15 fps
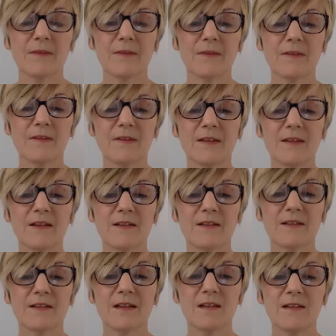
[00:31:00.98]
Just getting a
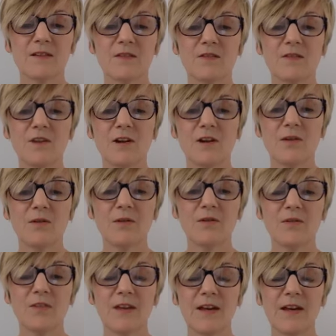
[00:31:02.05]
sense of the whole
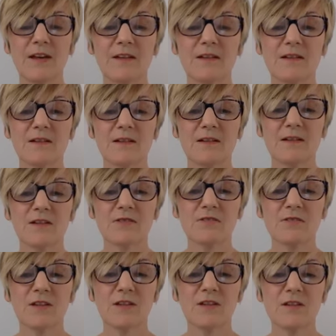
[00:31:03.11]
of the head as it just
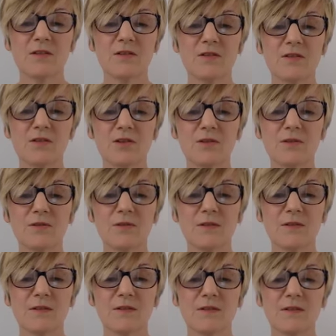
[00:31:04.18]
rests on the
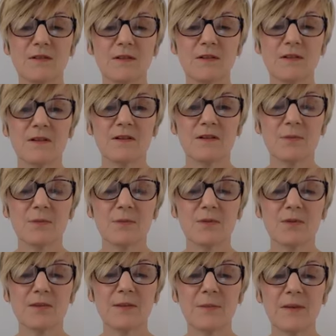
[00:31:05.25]
shoulders,
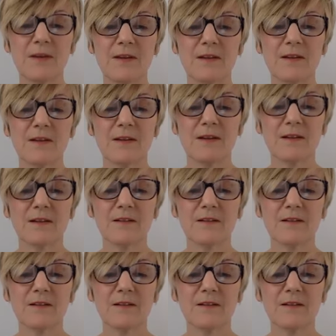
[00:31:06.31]
supported by the neck.